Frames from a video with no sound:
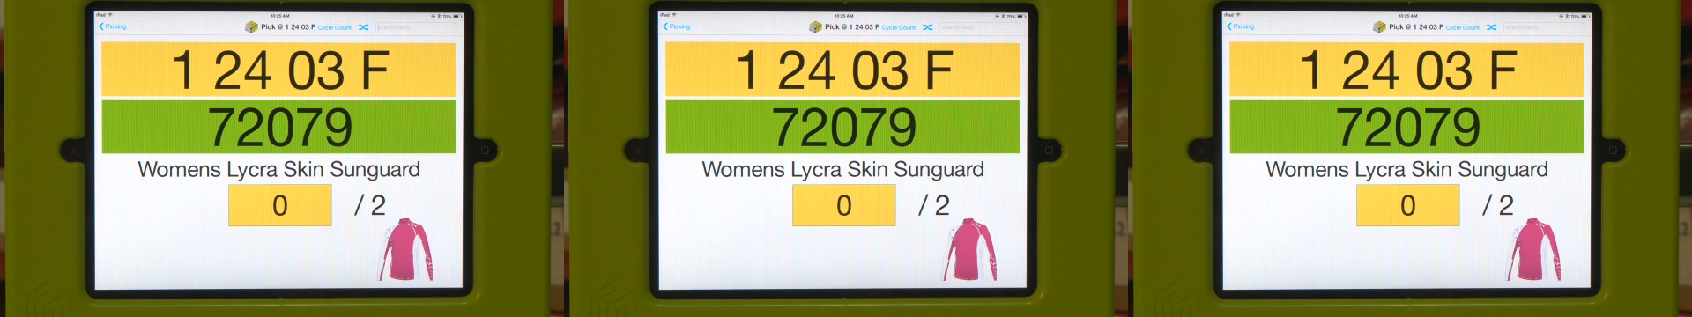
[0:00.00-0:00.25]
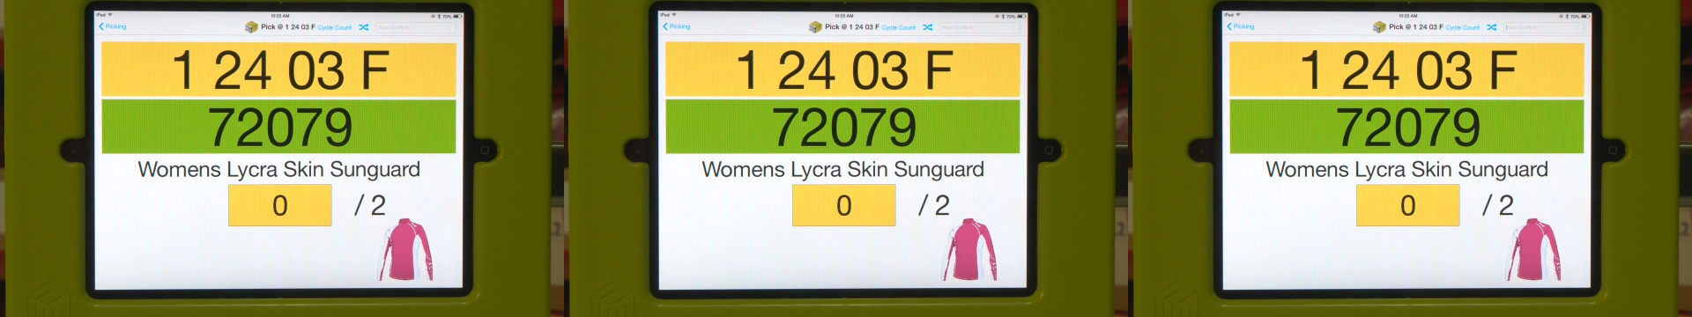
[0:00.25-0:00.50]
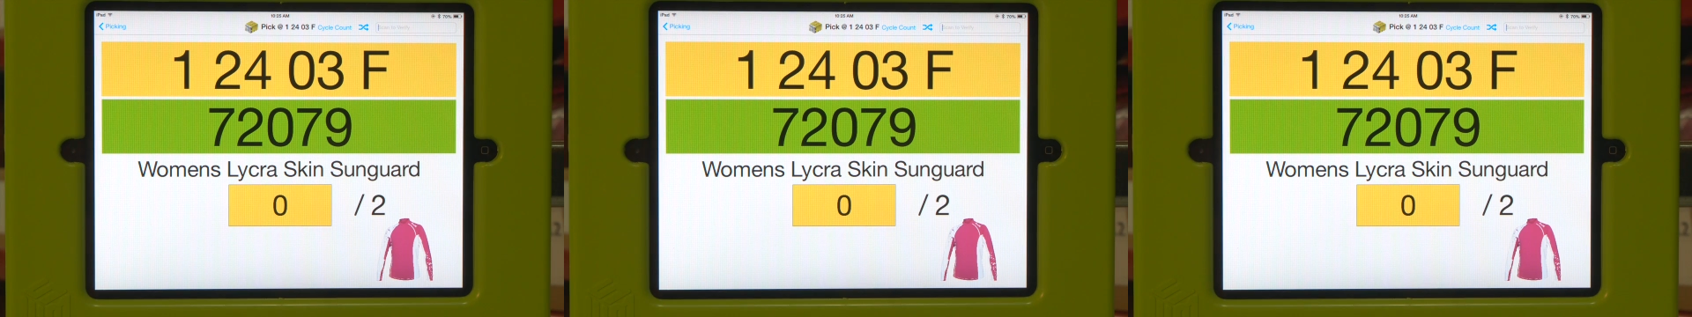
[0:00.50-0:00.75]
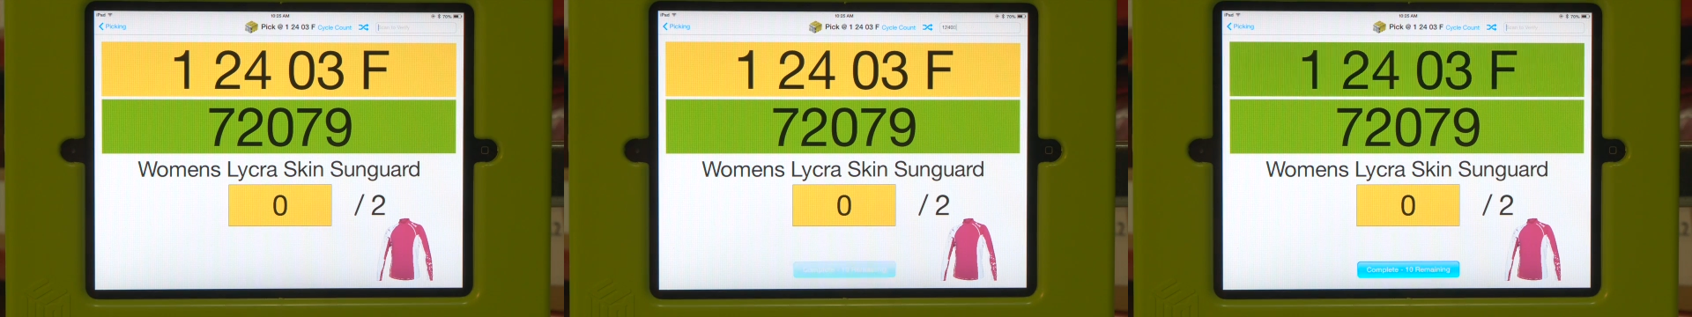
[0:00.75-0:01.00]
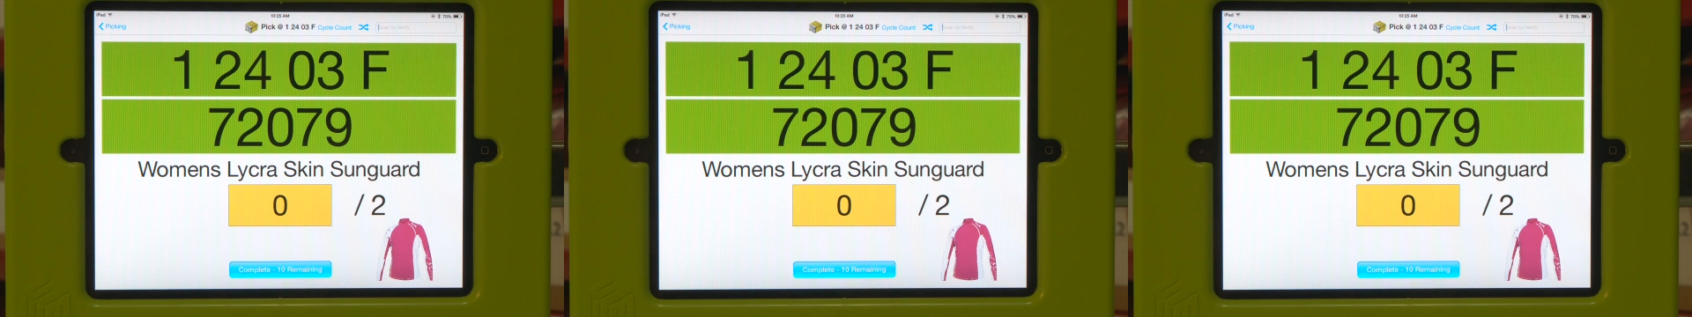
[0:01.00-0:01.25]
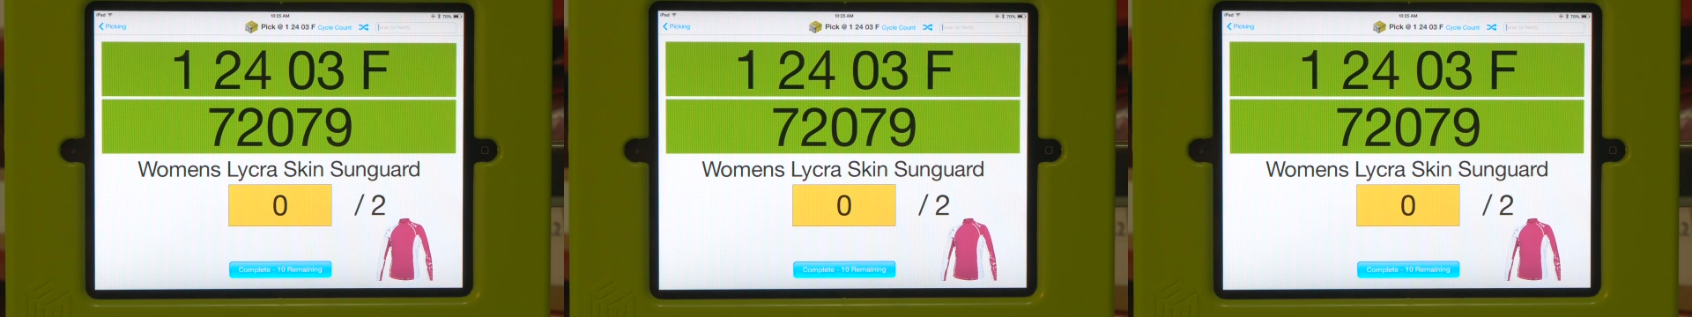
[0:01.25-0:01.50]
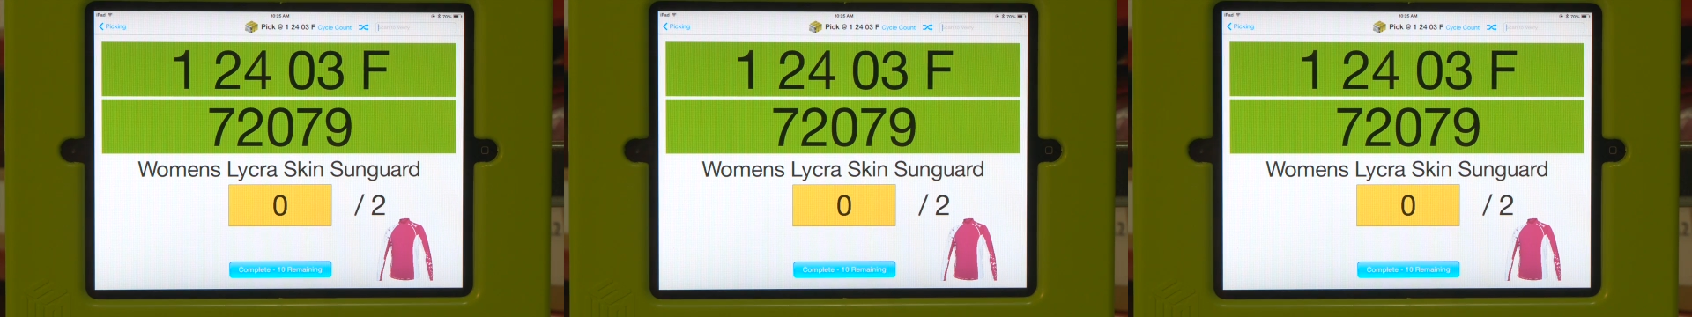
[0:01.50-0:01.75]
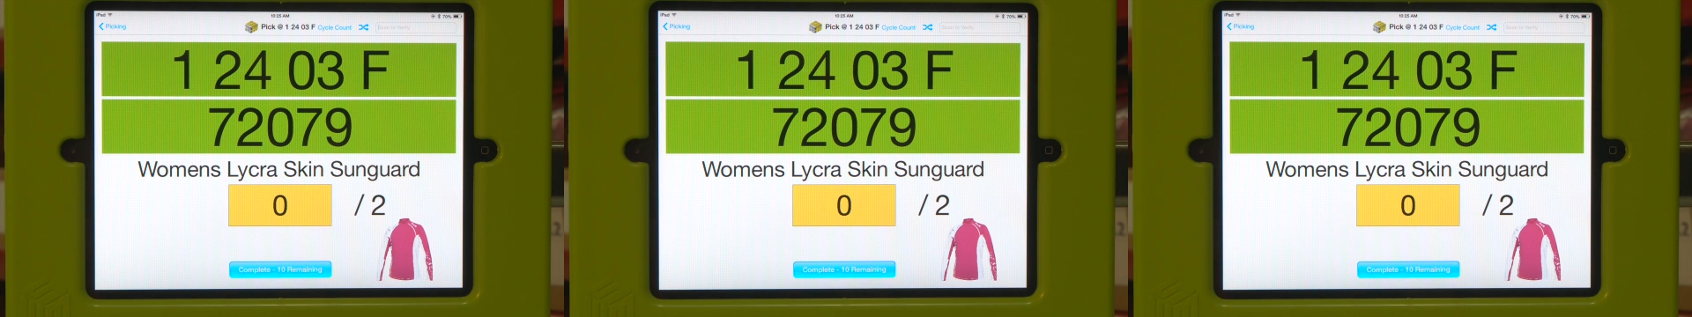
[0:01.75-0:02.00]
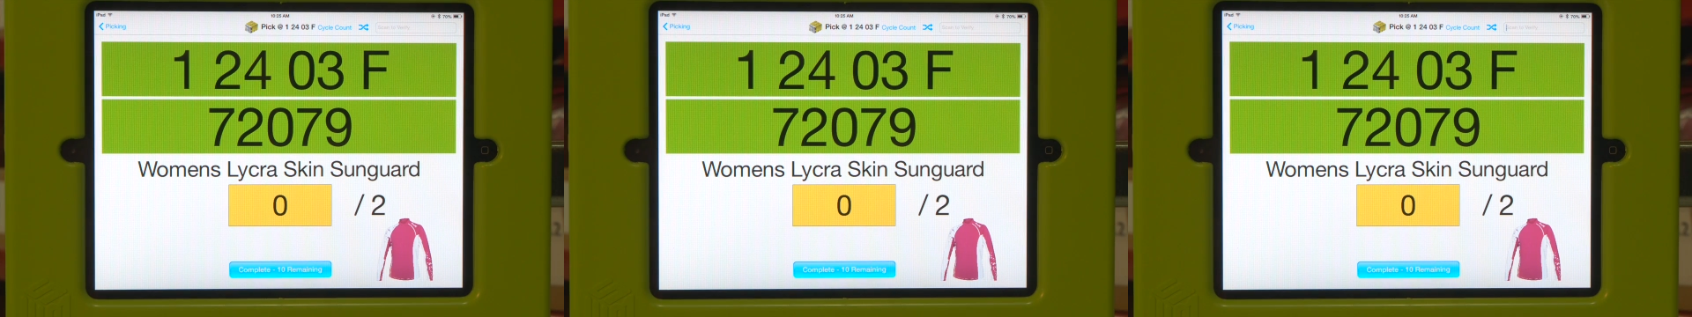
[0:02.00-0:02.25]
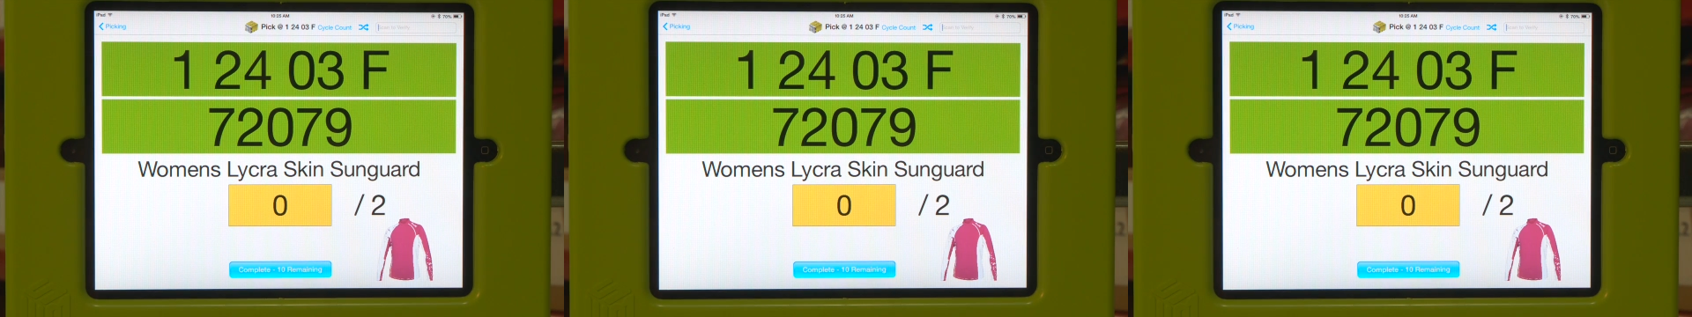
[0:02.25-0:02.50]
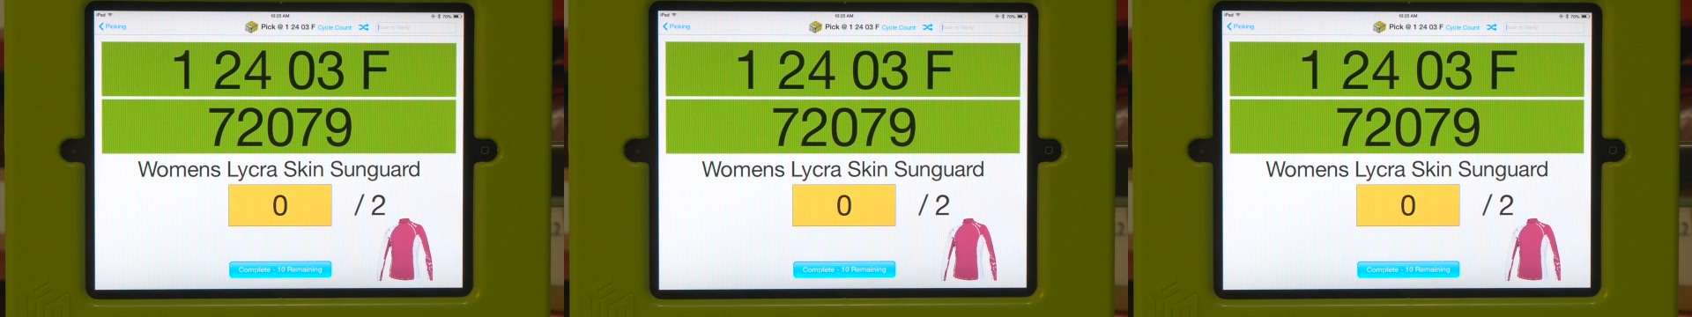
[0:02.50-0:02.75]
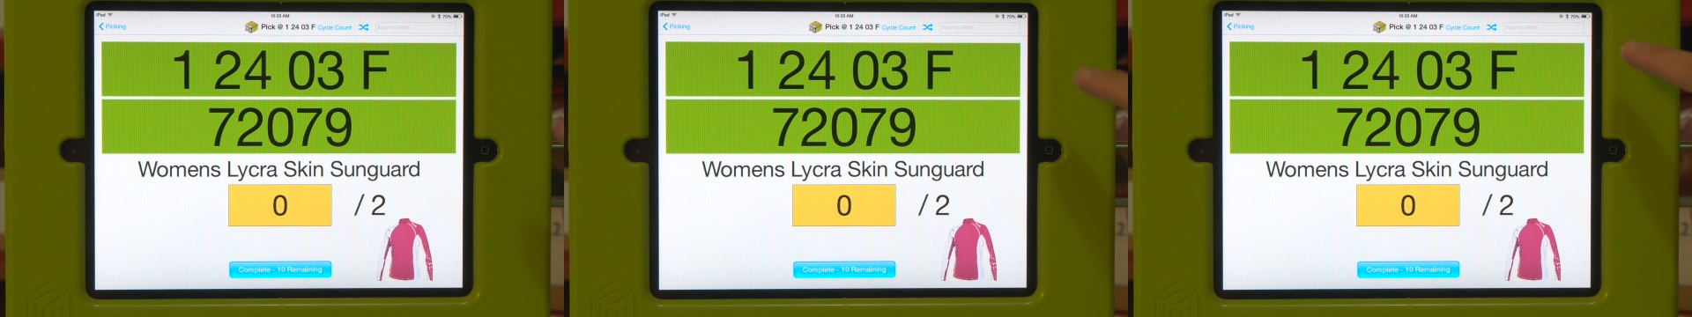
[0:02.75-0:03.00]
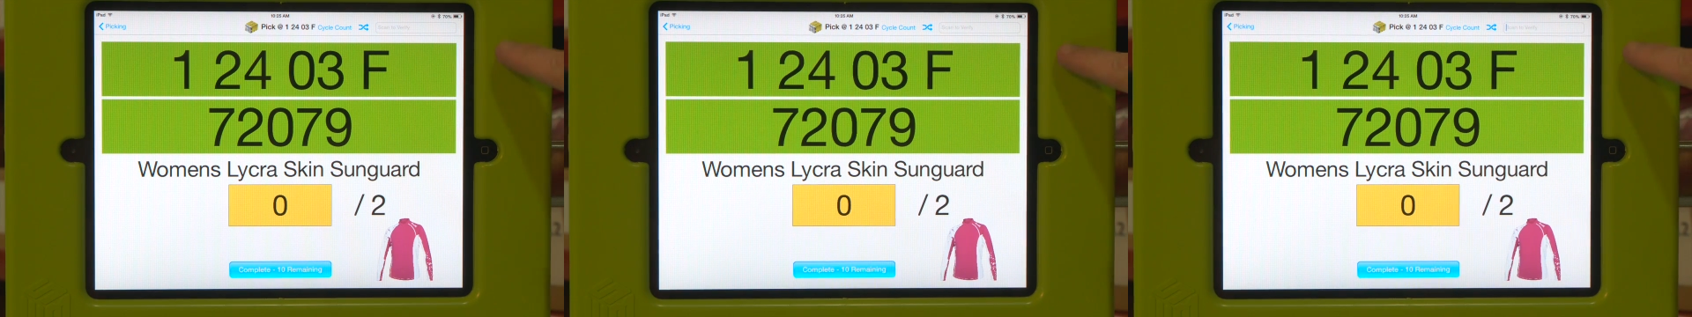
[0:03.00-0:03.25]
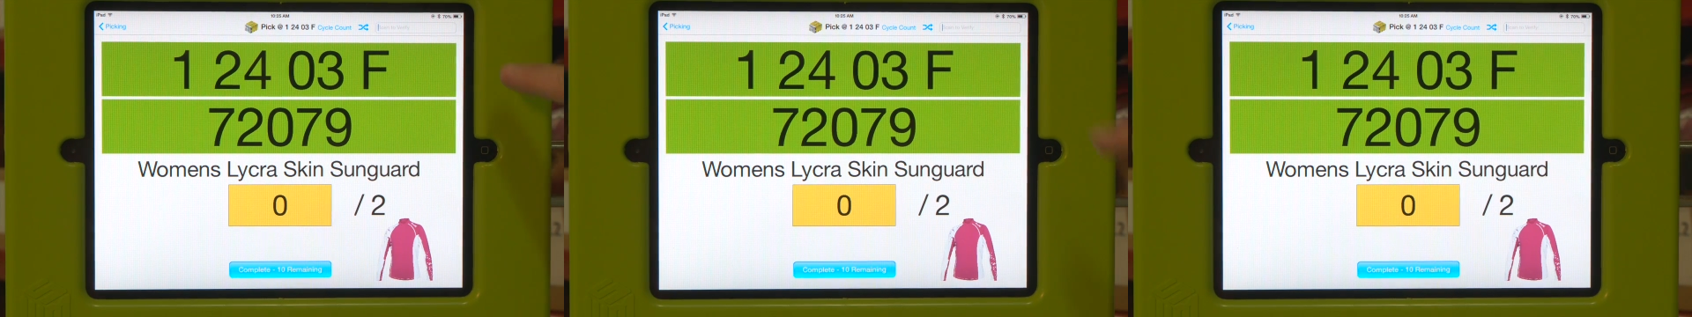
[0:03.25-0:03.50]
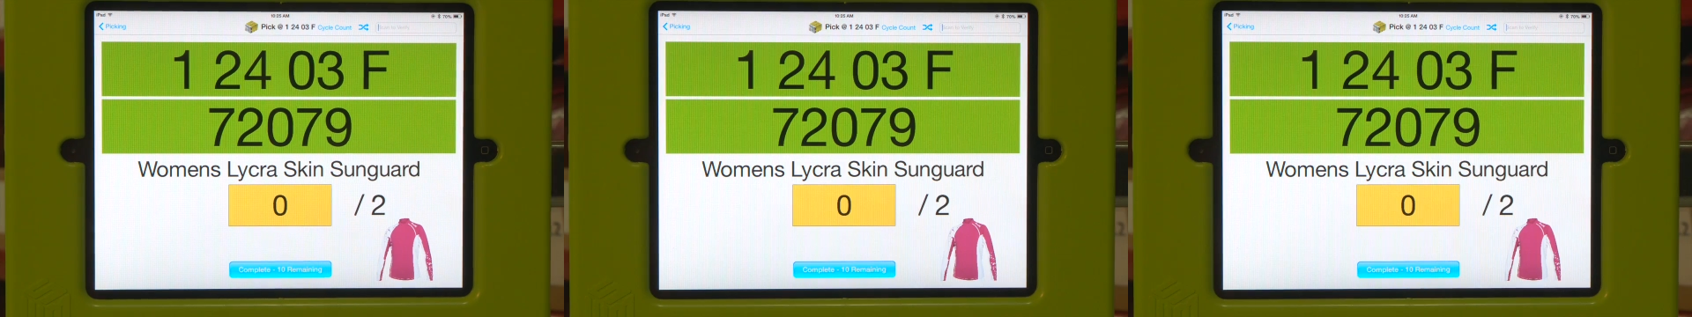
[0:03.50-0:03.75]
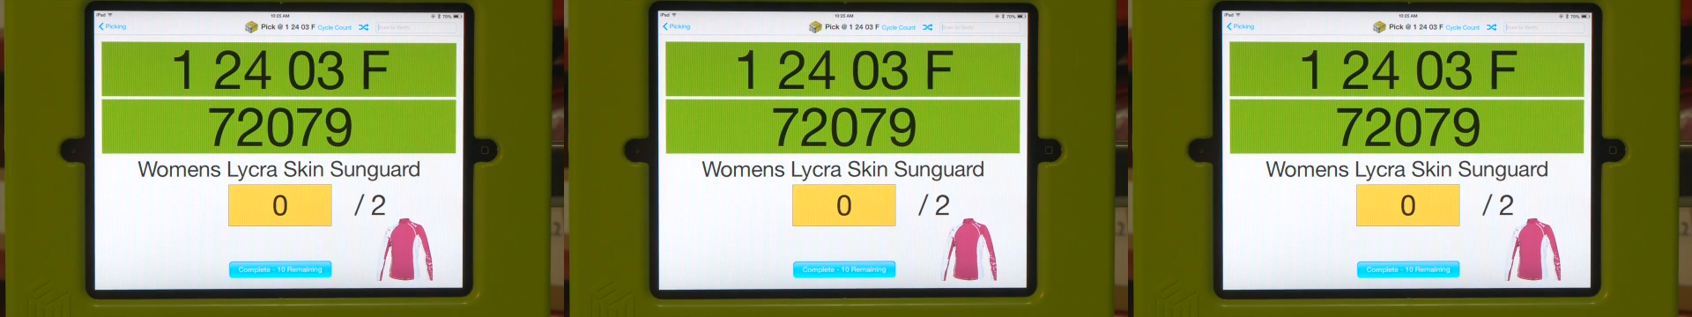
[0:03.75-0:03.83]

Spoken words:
[unreadable: no face in view]